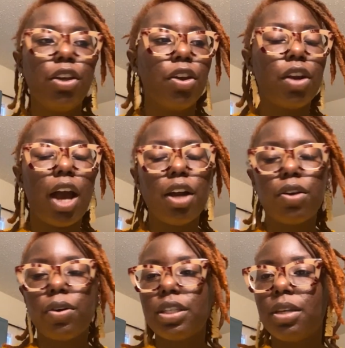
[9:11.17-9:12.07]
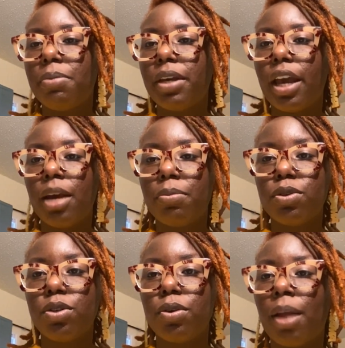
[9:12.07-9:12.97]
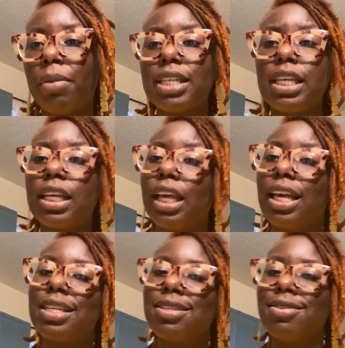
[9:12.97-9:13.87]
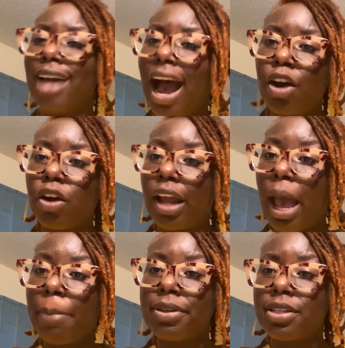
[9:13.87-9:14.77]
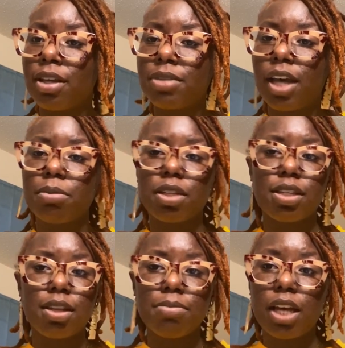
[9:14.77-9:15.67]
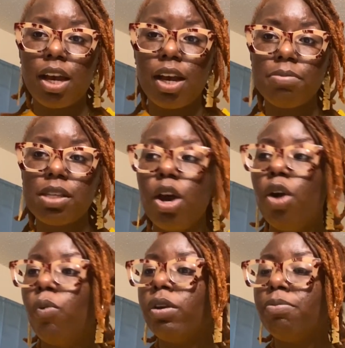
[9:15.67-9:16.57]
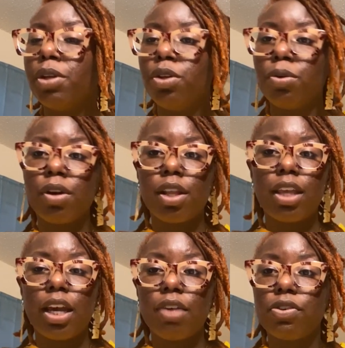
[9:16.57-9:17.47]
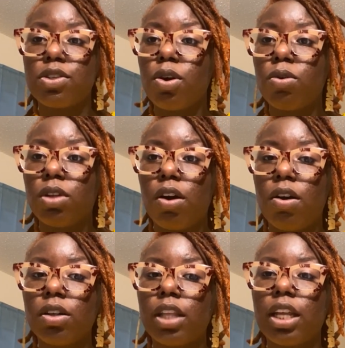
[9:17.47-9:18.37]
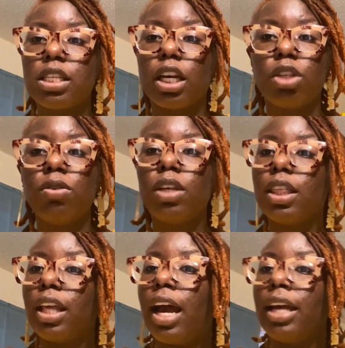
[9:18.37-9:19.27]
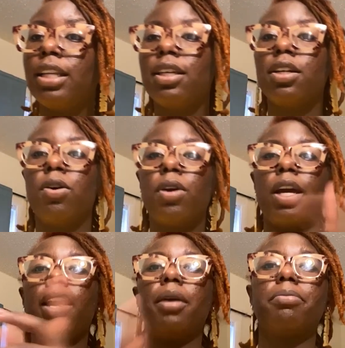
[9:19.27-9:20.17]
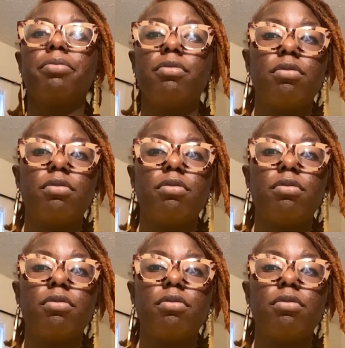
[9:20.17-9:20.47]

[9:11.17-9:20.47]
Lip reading: You're not going to be able to, and I'm not saying that it's not going to happen sometimes, because sometimes we've been doing a thing for so long that it's like you get that idea, okay,